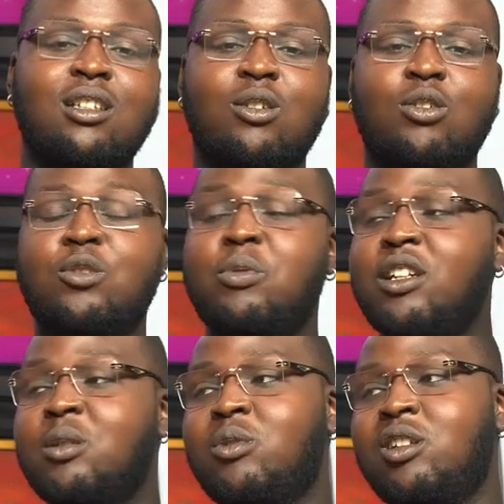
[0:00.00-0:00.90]
They'll spray
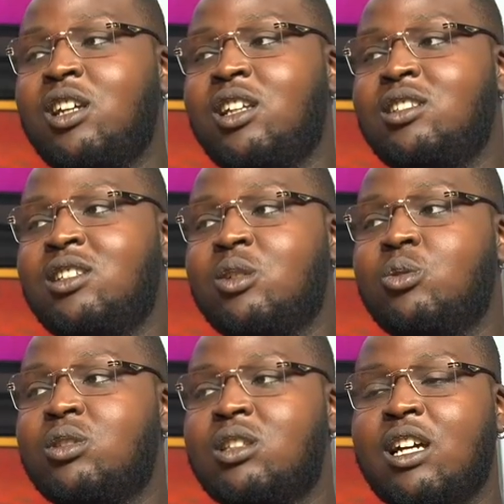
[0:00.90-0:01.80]
money and it's a
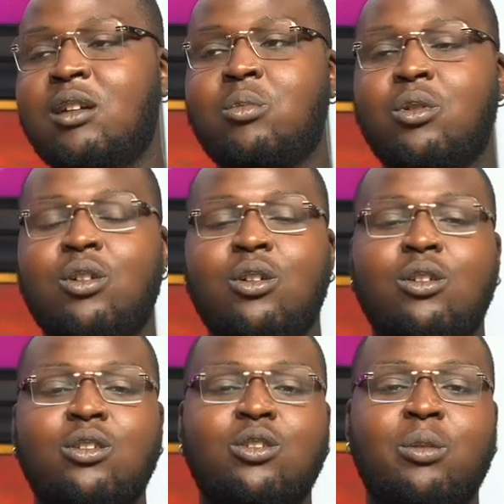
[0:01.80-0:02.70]
good time.
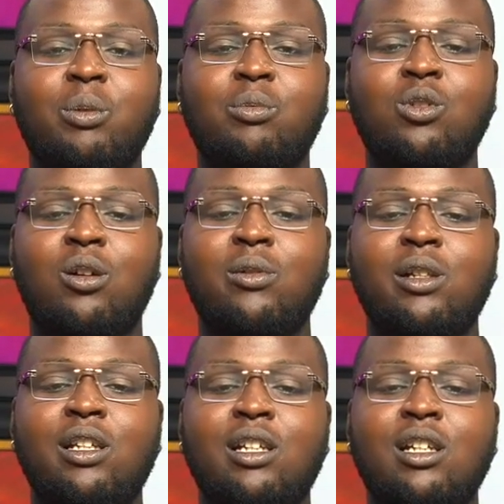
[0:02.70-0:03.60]
But some people don't
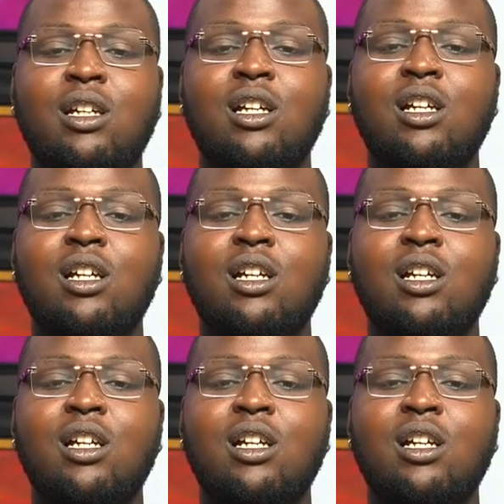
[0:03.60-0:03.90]
really,